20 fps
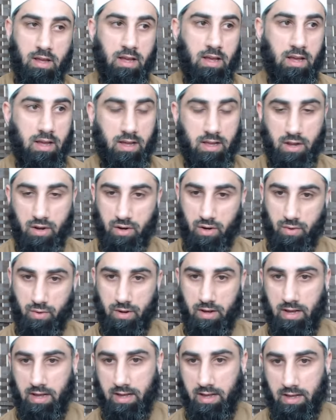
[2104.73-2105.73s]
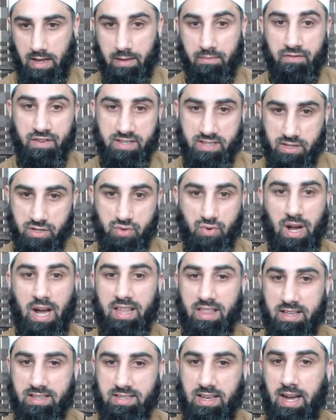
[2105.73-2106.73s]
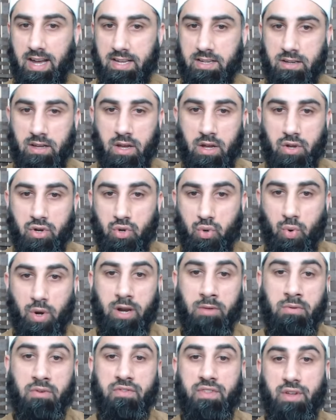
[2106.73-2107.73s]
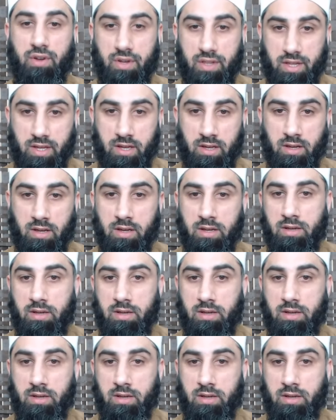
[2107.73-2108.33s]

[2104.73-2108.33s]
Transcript: uh, you know, uh, emphasis to either side, to one above the other,